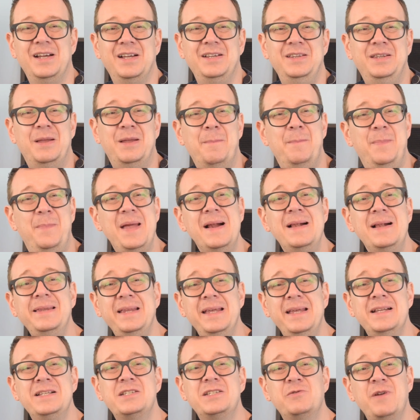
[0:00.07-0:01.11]
The
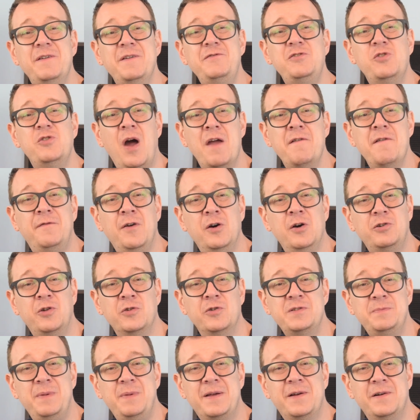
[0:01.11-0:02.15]
built-in SwiftUI
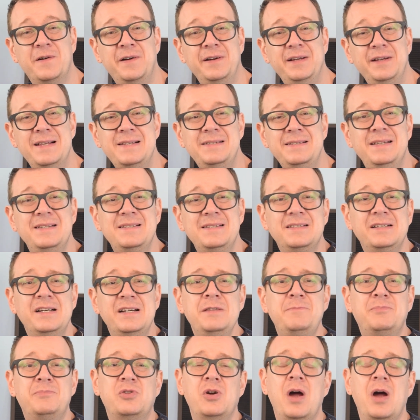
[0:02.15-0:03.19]
PhotosPicker is
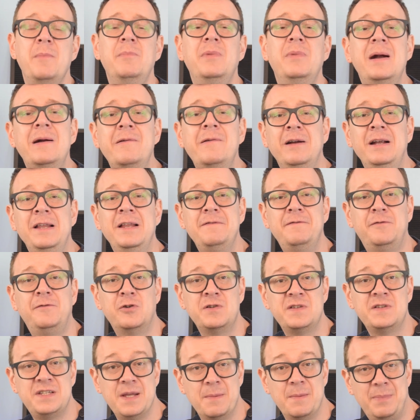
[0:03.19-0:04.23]
designed primarily
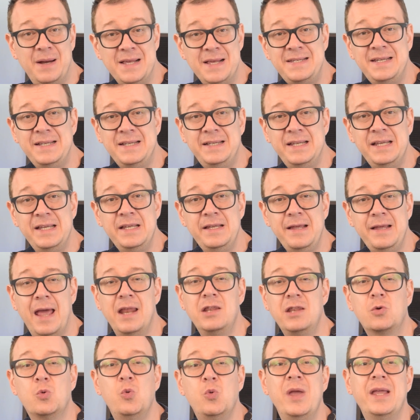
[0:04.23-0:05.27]
for simplicity
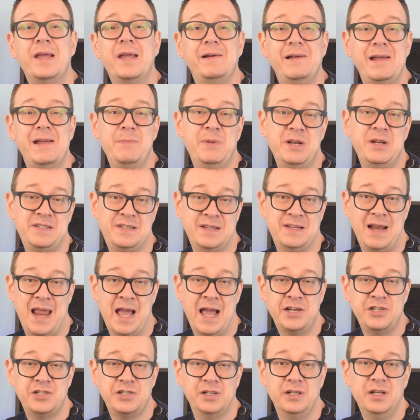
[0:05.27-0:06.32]
and quick image
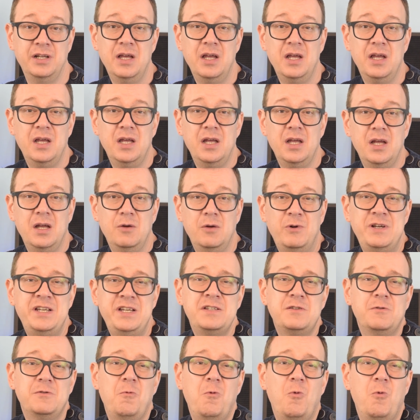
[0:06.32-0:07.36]
selection, which
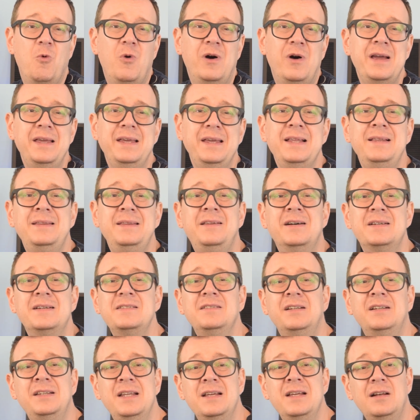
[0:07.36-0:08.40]
is why it does
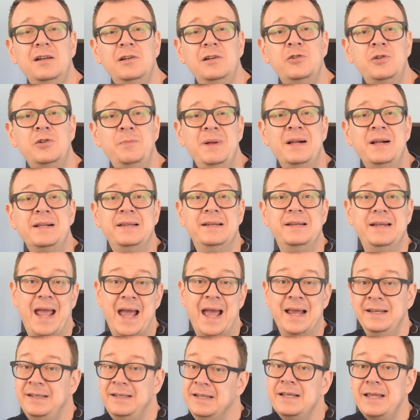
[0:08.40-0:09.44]
not include built-in
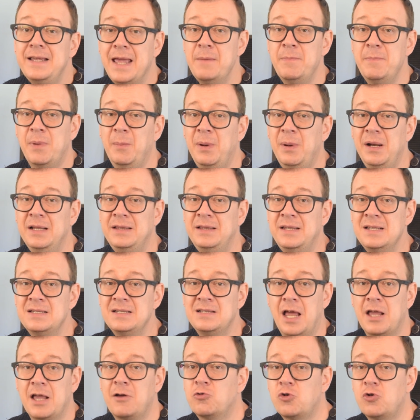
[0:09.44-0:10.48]
editing capabilities
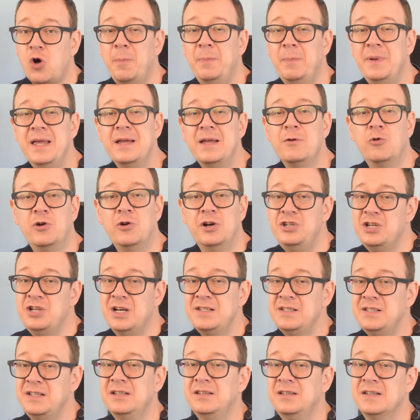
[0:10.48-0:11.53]
like cropping or
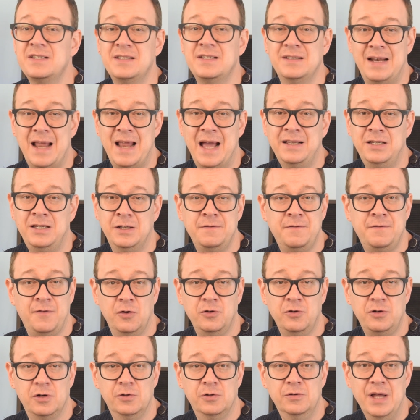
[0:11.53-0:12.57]
adjusting the selected
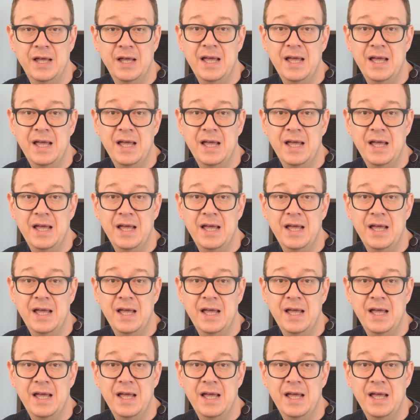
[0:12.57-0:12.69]
photo.